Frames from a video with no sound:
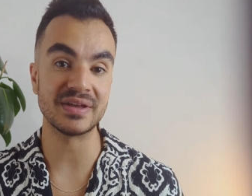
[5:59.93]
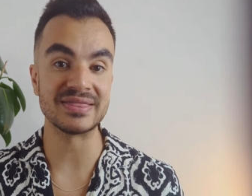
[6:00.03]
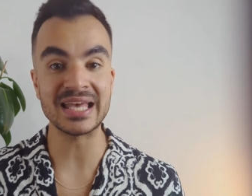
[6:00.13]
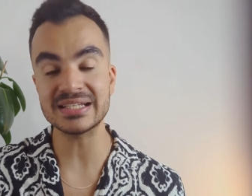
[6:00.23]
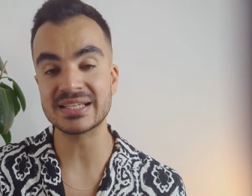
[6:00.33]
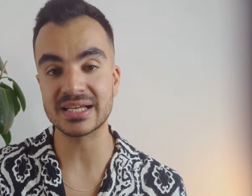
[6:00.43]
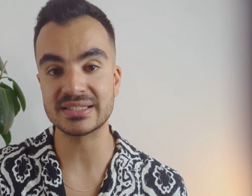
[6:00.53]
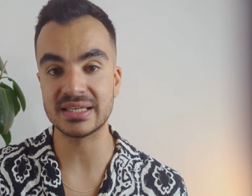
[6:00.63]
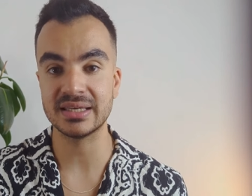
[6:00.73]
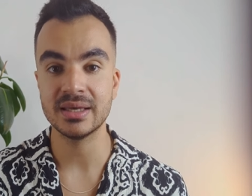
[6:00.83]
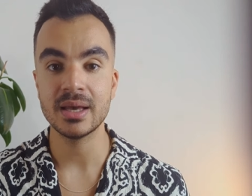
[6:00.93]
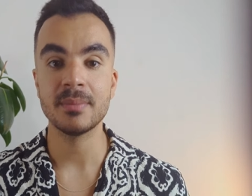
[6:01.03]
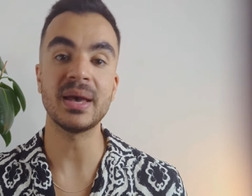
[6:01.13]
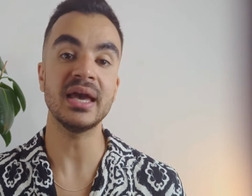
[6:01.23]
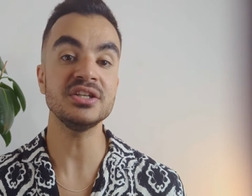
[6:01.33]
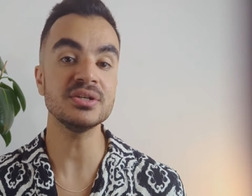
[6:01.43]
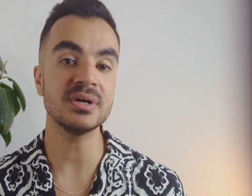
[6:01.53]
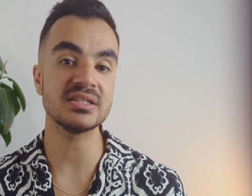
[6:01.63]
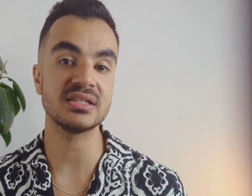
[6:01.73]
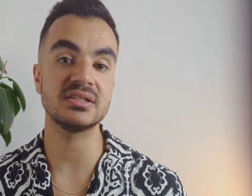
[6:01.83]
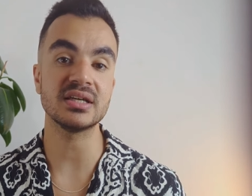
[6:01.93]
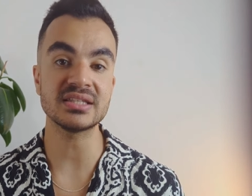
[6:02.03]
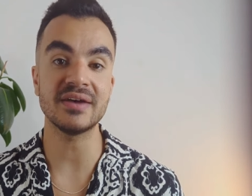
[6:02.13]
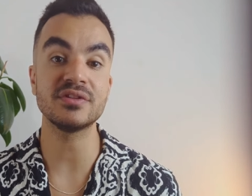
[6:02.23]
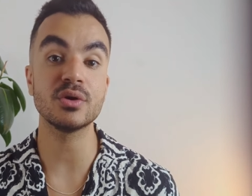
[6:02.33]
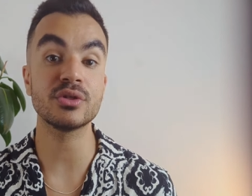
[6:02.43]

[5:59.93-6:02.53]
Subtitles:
in that tax year, but HMRC does have the